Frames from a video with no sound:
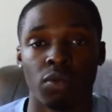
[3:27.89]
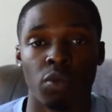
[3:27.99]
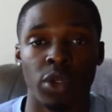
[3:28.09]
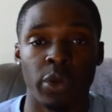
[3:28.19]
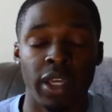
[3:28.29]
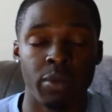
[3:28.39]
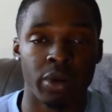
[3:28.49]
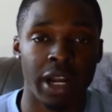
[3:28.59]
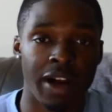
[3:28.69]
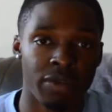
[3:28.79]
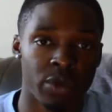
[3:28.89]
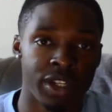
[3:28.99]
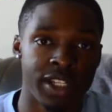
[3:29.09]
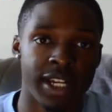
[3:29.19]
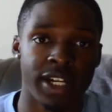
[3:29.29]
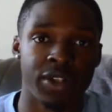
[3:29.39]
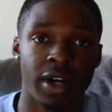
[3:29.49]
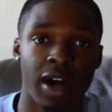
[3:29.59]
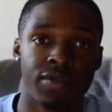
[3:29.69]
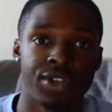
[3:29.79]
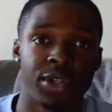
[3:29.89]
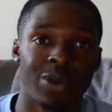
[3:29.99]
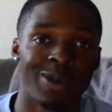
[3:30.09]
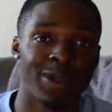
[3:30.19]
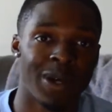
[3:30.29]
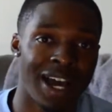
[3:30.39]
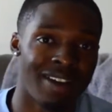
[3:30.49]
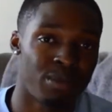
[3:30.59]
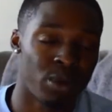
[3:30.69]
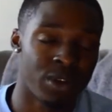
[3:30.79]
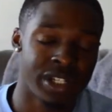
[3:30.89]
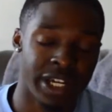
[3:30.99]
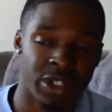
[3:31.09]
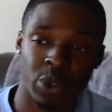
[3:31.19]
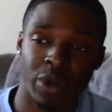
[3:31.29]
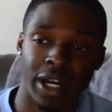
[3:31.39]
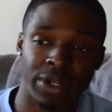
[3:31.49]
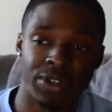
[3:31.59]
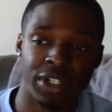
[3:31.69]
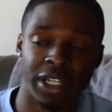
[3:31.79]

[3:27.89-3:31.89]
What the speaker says: when you eat more aphrodisiacs, you're obviously going to have more sexual energy.